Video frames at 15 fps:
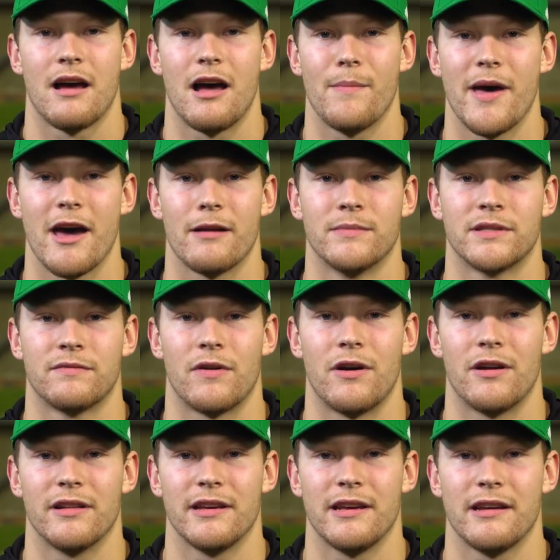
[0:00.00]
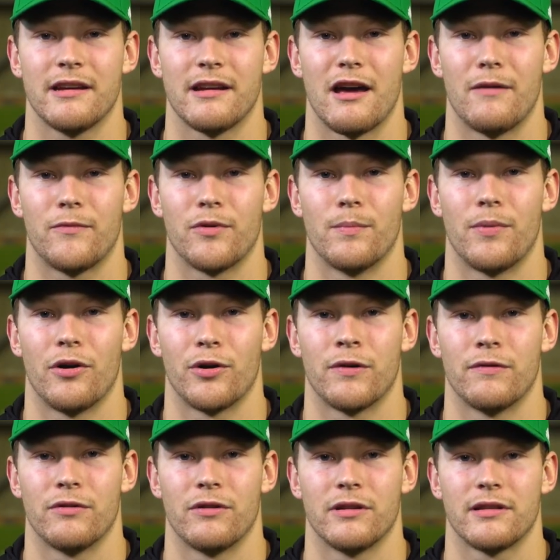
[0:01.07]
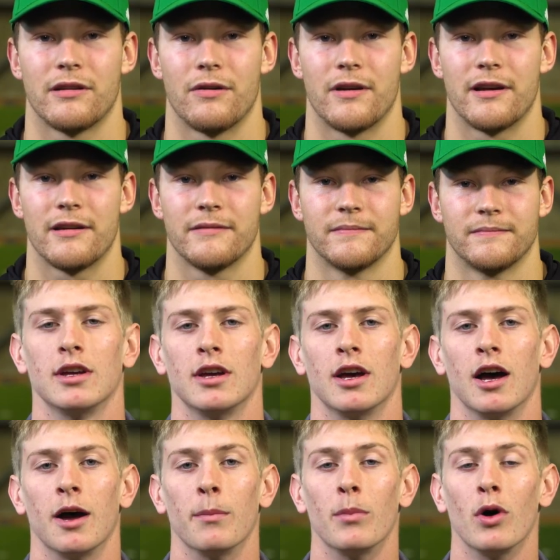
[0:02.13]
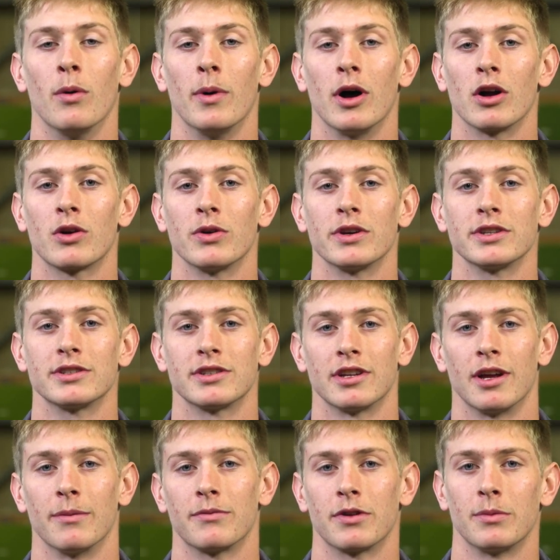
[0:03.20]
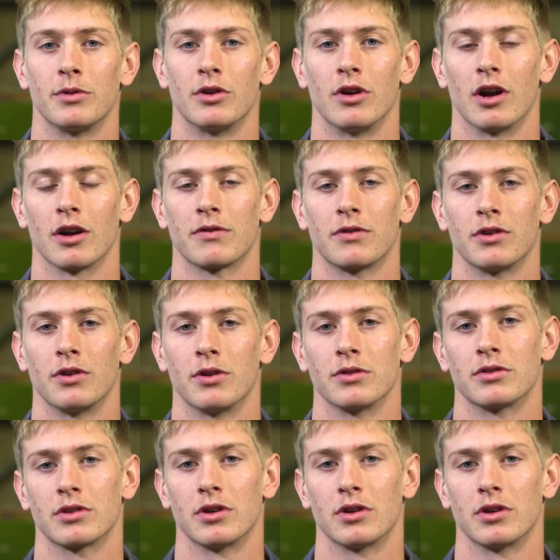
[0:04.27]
I'm Adam Zavalney, and I'm from Park River, North Dakota. I'm Bo Belquist, and I'm from New Rockford, North